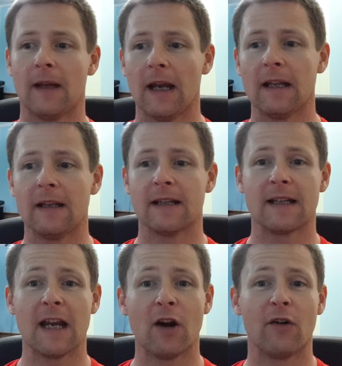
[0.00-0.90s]
in this
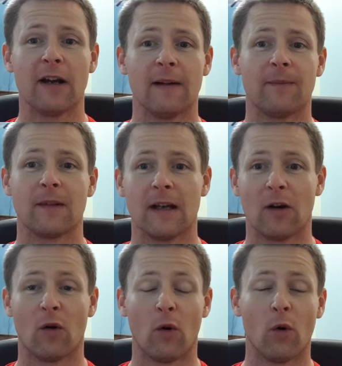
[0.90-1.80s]
area,
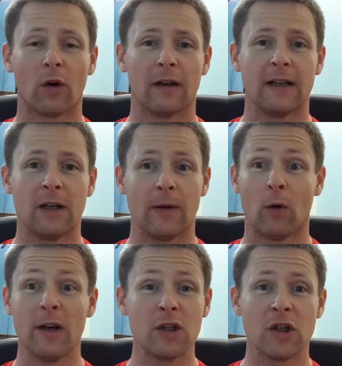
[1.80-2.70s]
or Auckland anyway,
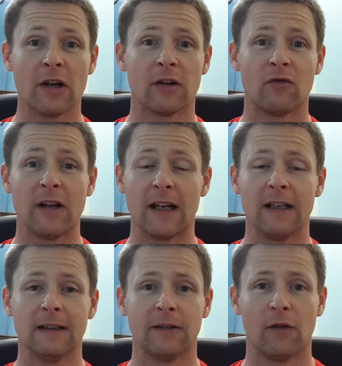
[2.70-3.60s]
or in general
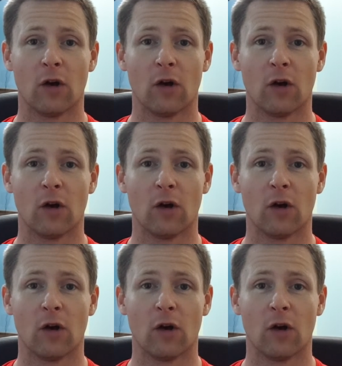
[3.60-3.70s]
really, if you